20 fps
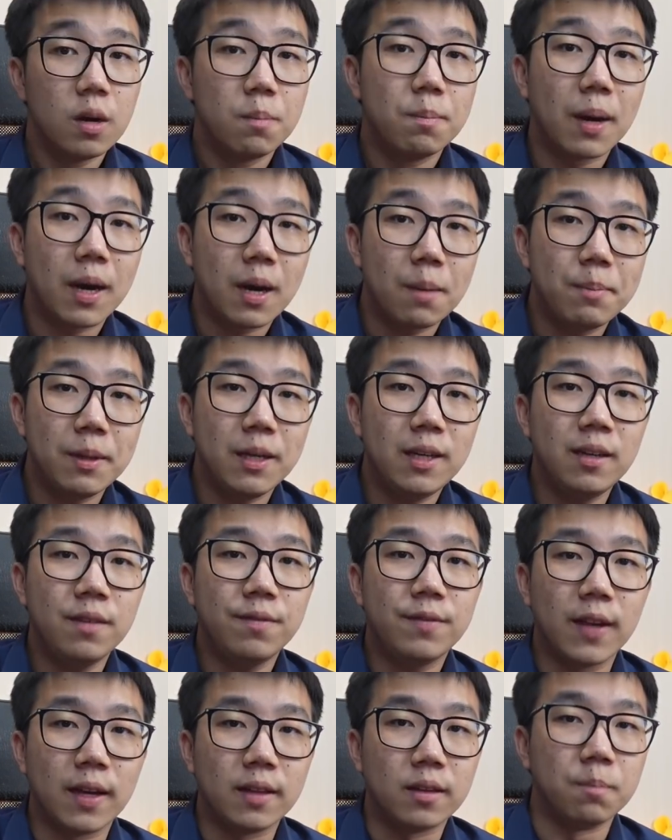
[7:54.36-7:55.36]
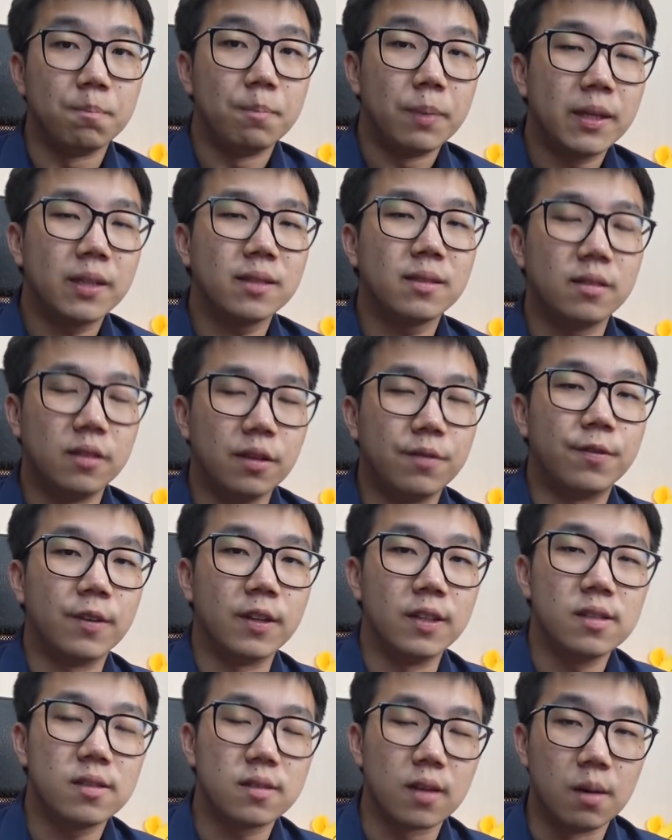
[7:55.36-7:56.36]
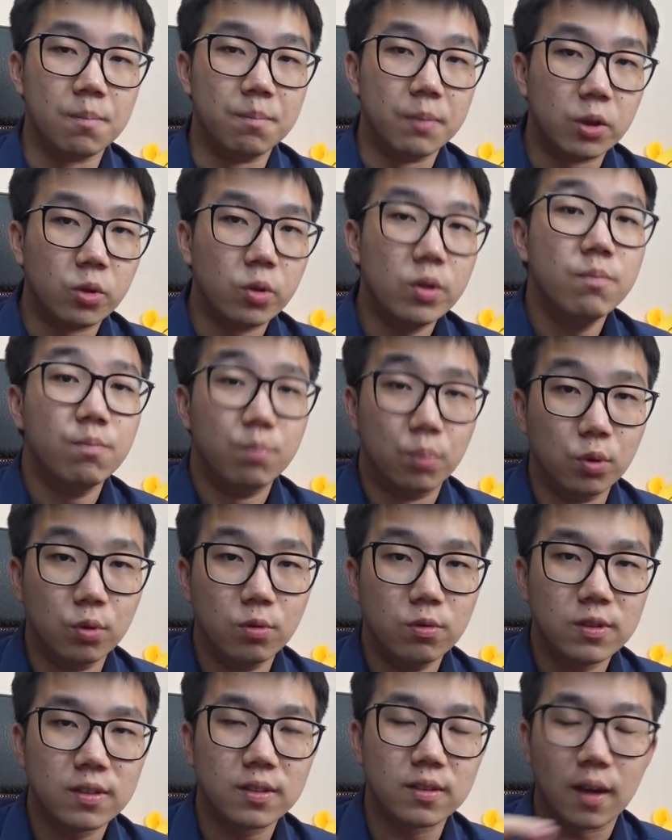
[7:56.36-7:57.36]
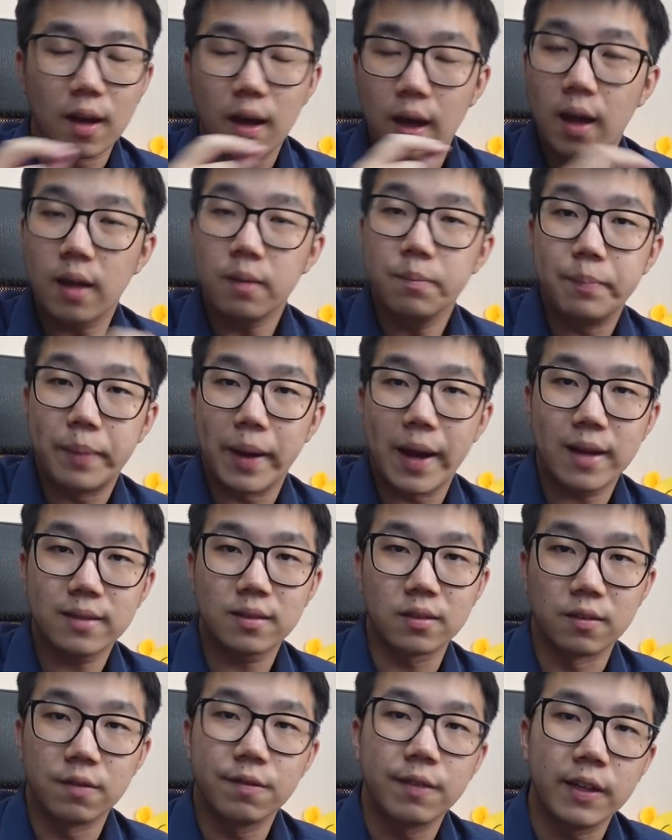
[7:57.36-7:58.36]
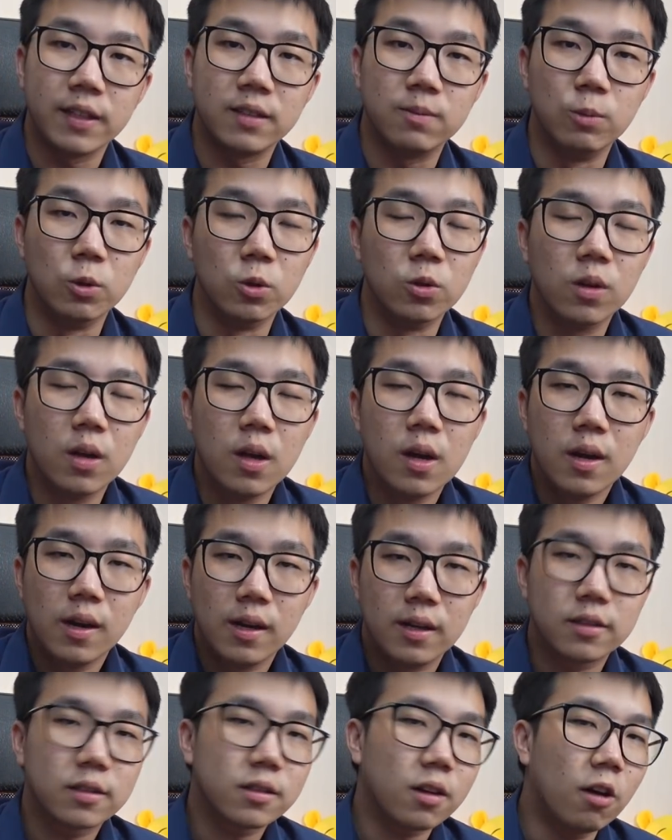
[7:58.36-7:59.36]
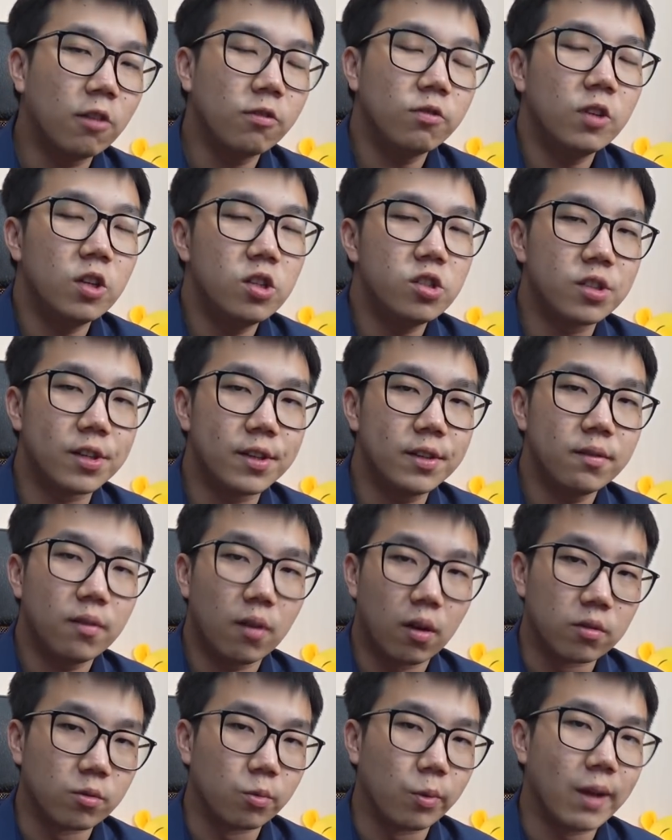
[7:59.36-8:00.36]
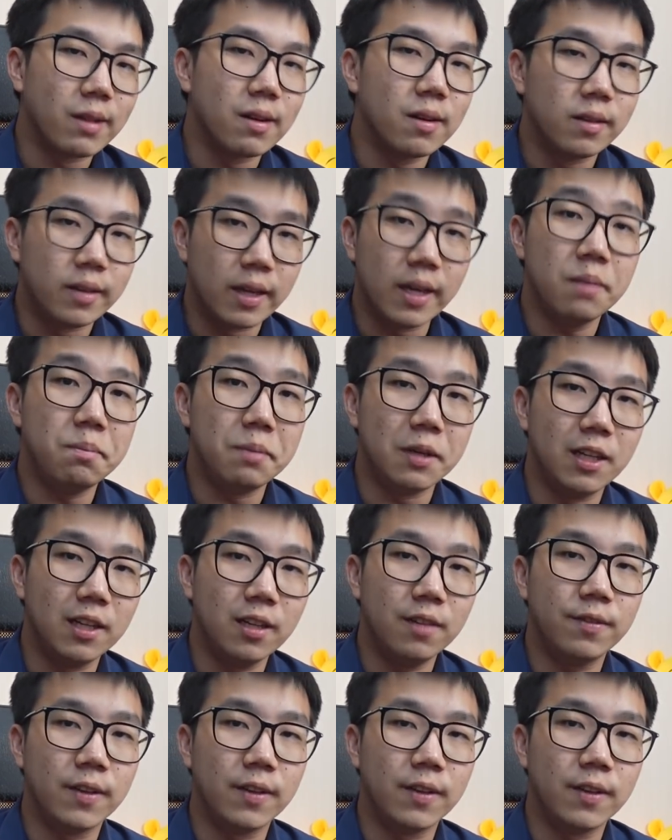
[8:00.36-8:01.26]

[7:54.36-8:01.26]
but I believe that the biggest difference between bulls and bears of Facebook is contingent on whether they believe